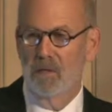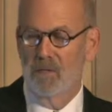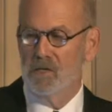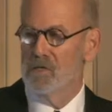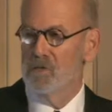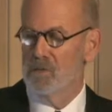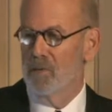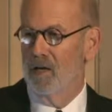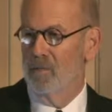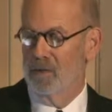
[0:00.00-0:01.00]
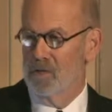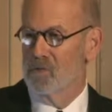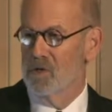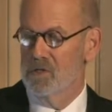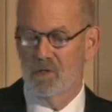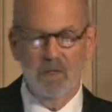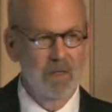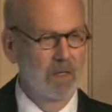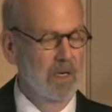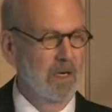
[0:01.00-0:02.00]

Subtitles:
the best news about him, at least recently,